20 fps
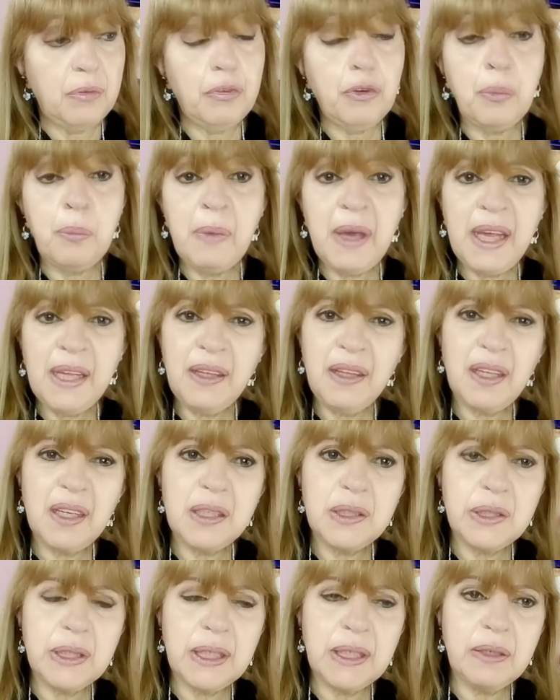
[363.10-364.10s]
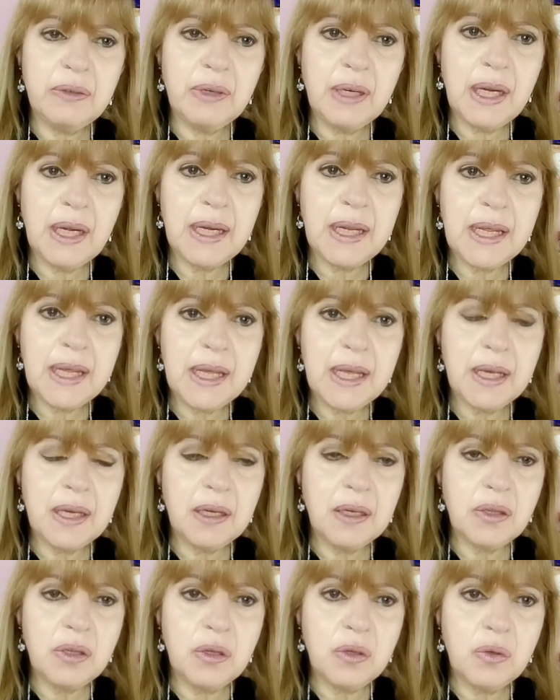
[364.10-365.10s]
For men, they generally
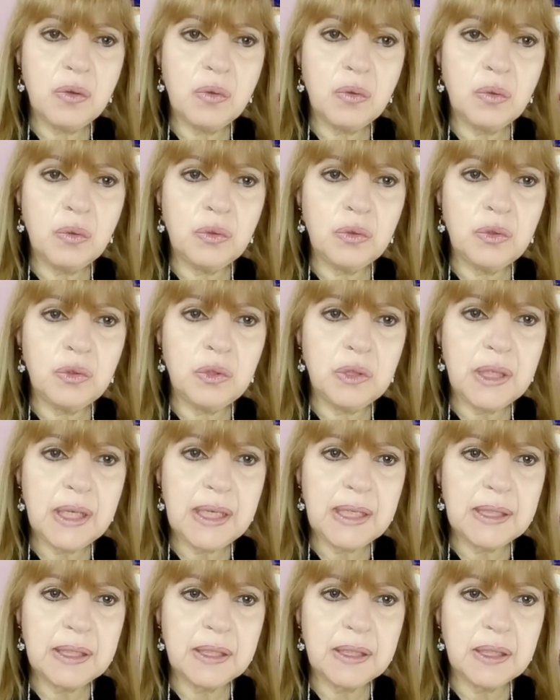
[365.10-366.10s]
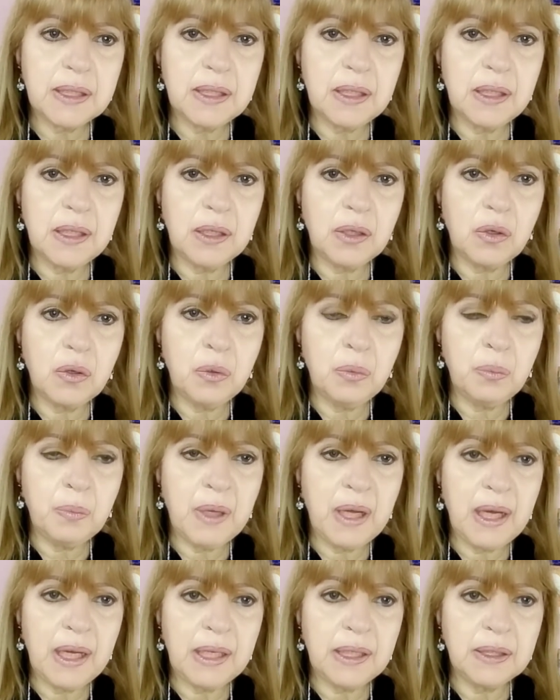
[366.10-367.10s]
use it
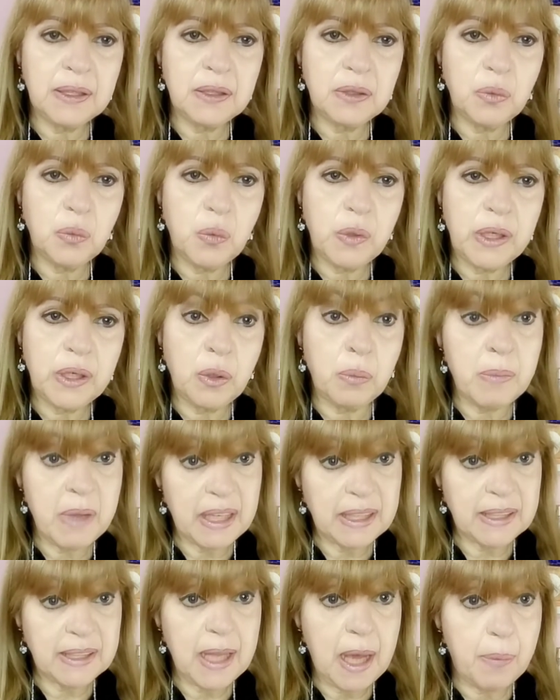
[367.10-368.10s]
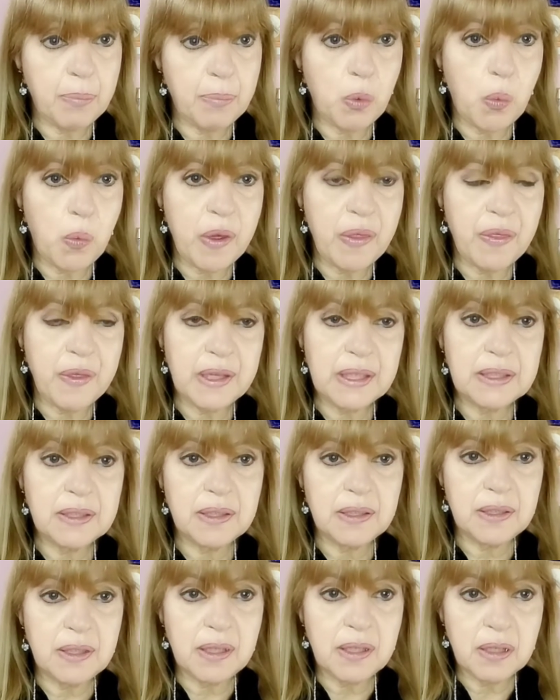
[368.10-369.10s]
combined with or mixed up with
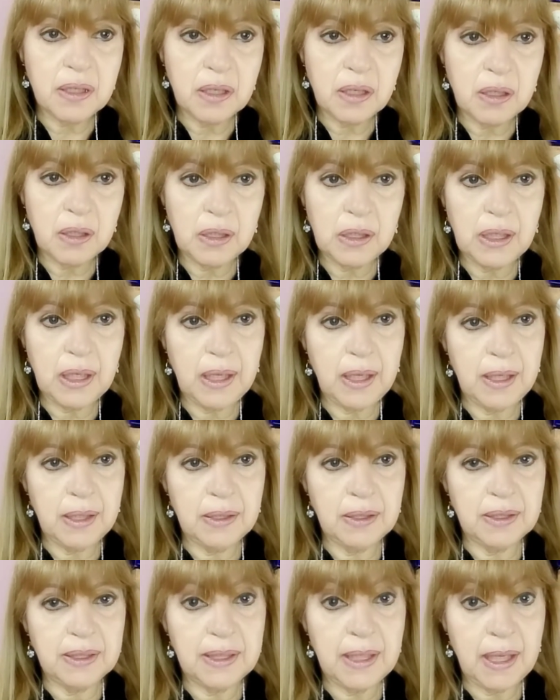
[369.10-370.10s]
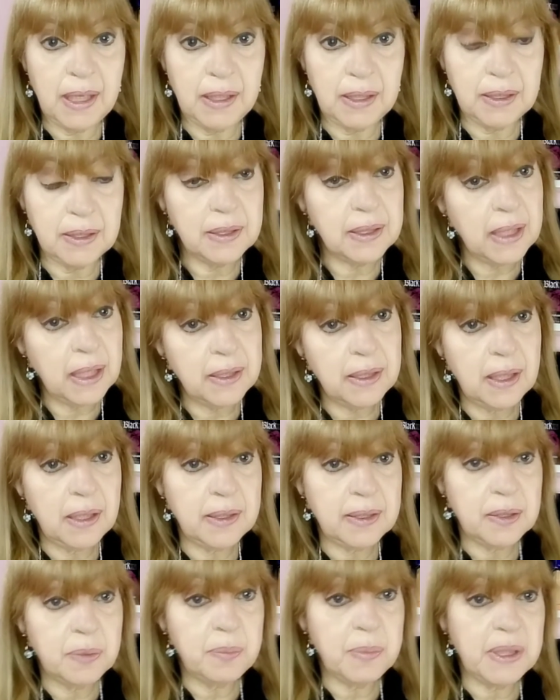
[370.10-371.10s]
cedar, and
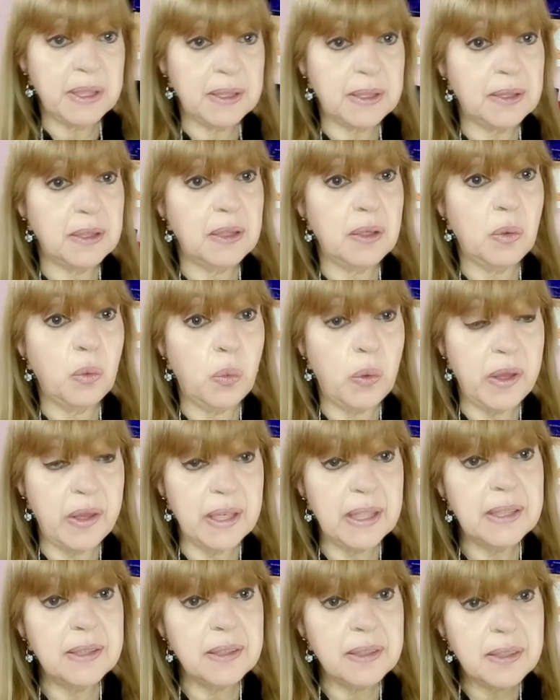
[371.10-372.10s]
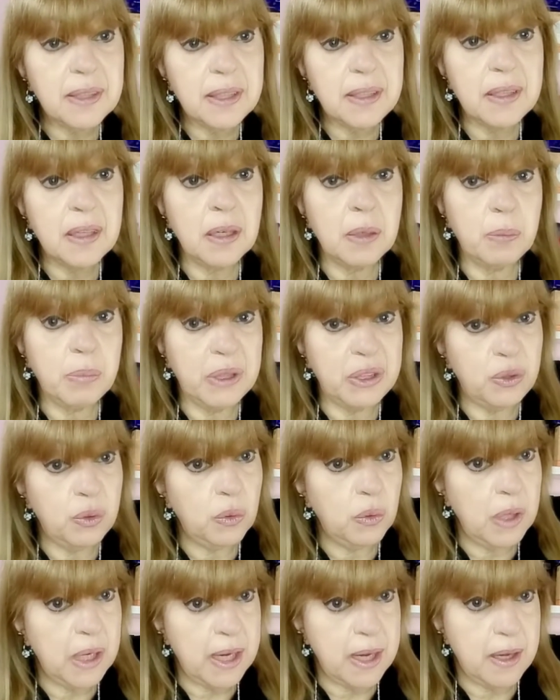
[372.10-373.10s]
sandal is mixed with cedar and
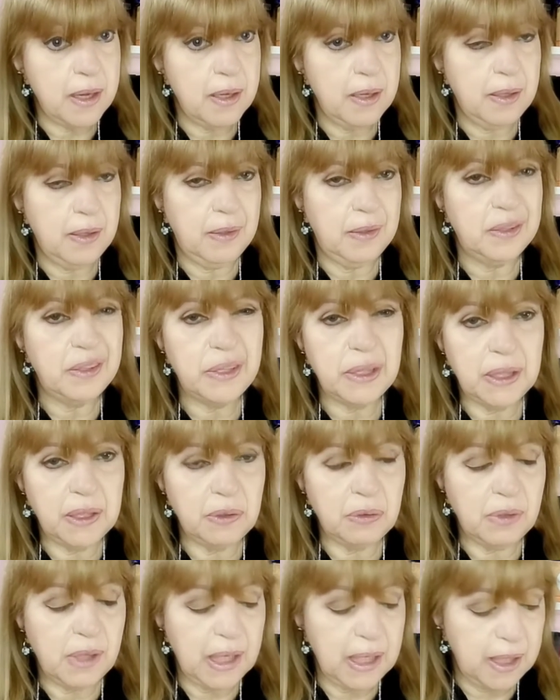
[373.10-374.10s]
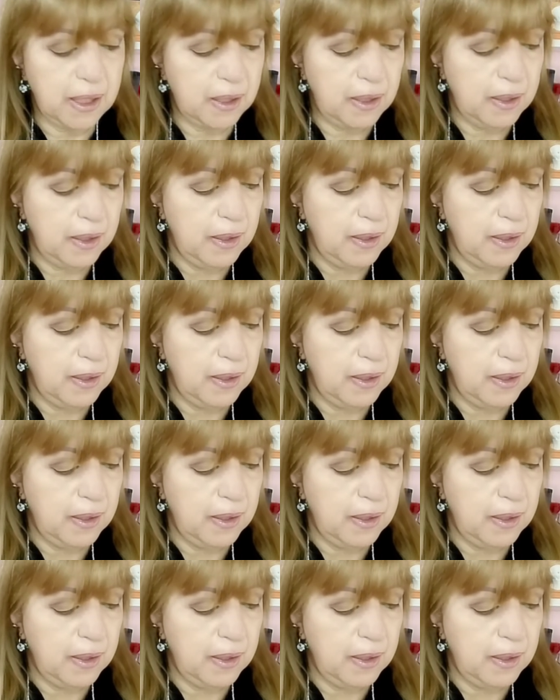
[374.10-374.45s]
patchouli generally.